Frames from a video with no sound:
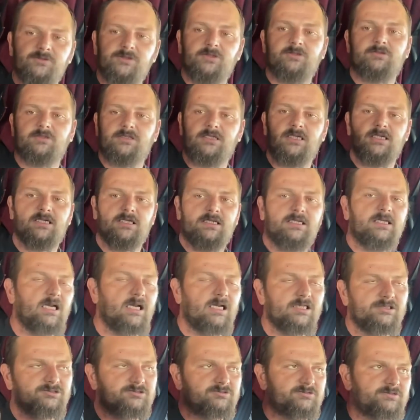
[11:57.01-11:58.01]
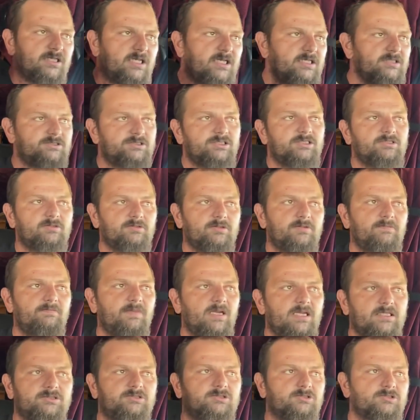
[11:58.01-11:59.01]
you can get a consultation or the
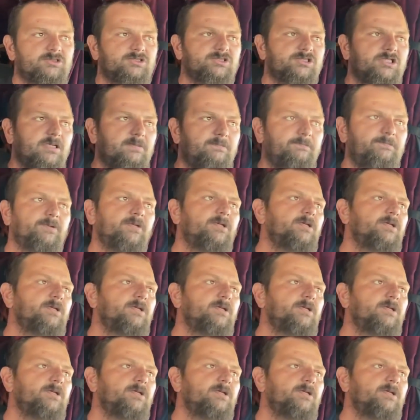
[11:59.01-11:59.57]
mentorship.